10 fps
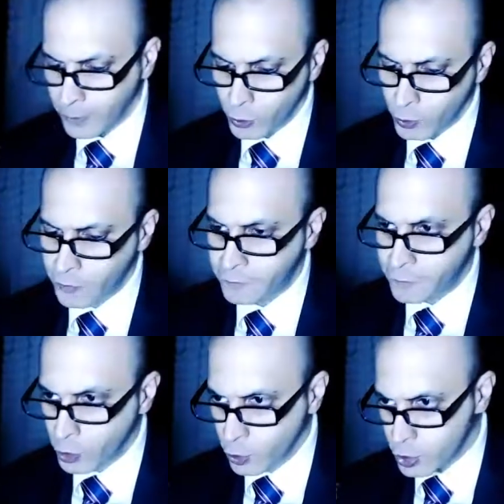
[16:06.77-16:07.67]
who
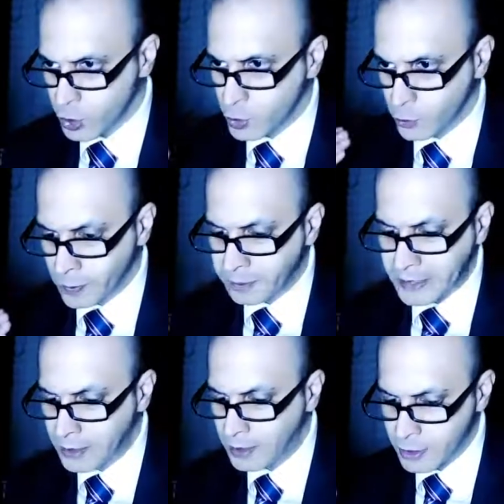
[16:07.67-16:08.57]
refused to
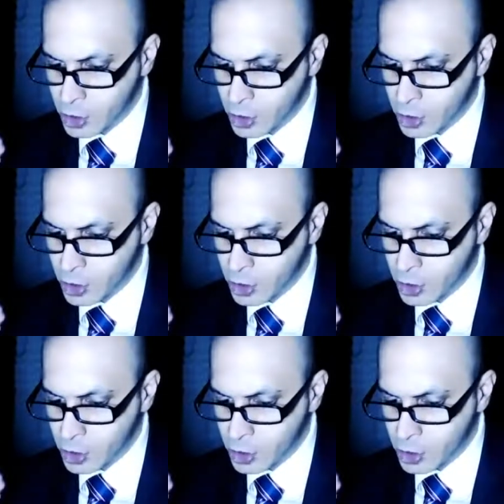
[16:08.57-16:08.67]
obey his